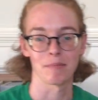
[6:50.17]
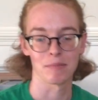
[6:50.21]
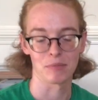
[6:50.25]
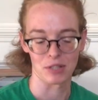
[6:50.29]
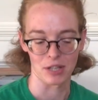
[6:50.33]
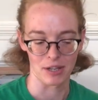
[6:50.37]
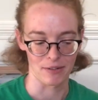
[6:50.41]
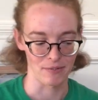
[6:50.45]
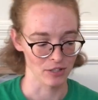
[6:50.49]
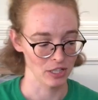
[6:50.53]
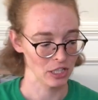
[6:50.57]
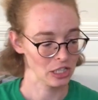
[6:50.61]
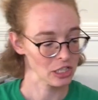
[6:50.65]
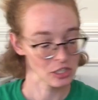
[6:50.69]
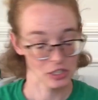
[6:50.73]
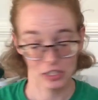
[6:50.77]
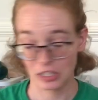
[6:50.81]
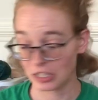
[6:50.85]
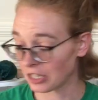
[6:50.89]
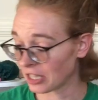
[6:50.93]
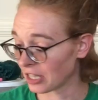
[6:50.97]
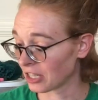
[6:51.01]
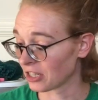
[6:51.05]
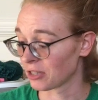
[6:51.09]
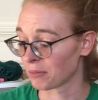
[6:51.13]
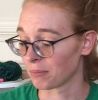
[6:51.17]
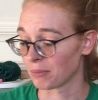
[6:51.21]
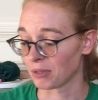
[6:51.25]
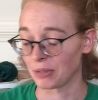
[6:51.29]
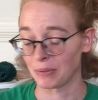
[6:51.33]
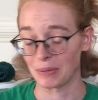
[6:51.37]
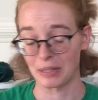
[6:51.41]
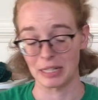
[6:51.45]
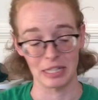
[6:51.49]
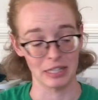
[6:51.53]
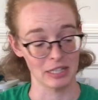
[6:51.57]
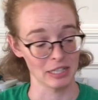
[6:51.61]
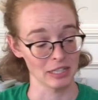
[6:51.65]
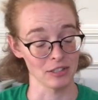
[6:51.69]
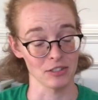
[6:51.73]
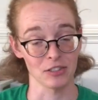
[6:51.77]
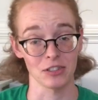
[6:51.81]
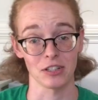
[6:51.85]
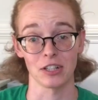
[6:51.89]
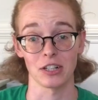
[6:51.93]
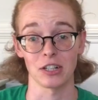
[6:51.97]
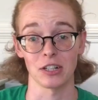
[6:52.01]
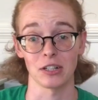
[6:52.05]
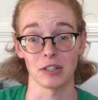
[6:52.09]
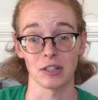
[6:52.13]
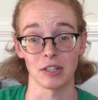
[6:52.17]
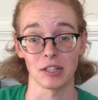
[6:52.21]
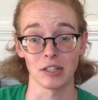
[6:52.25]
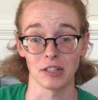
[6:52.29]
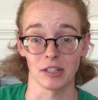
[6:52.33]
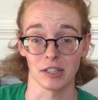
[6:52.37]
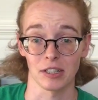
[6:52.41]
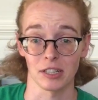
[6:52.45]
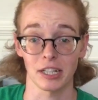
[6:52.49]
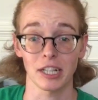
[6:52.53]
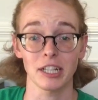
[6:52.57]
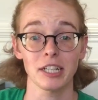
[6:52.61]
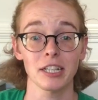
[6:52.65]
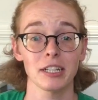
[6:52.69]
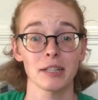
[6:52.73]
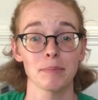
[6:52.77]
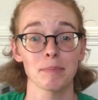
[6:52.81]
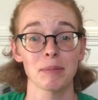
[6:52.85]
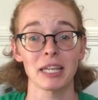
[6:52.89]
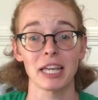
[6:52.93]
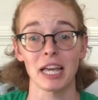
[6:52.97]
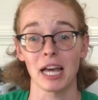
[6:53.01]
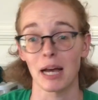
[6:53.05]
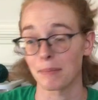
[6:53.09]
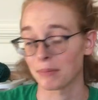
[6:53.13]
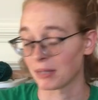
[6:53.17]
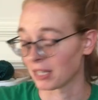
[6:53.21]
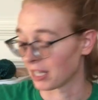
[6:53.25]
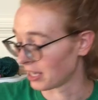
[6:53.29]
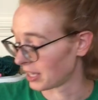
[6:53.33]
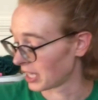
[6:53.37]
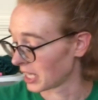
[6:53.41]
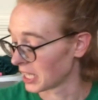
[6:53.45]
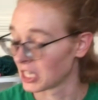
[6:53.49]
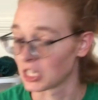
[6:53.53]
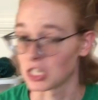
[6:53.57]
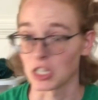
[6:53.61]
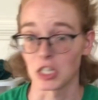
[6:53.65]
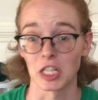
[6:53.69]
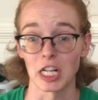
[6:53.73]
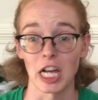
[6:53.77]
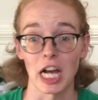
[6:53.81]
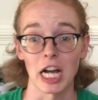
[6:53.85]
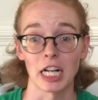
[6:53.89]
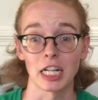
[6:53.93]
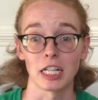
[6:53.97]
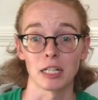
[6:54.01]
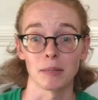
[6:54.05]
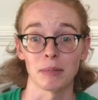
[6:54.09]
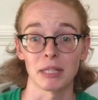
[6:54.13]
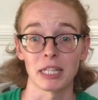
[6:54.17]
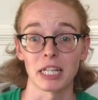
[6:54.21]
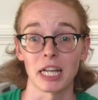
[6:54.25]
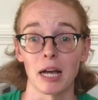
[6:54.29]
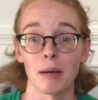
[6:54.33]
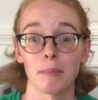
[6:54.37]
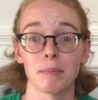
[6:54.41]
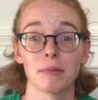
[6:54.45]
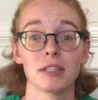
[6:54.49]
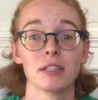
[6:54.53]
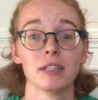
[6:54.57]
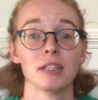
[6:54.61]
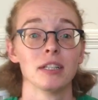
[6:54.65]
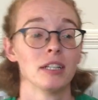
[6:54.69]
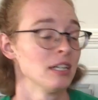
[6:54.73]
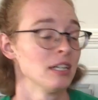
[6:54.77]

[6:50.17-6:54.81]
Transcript: So I have a clear distinction between things that are gonna be kept and things that are not gonna be kept.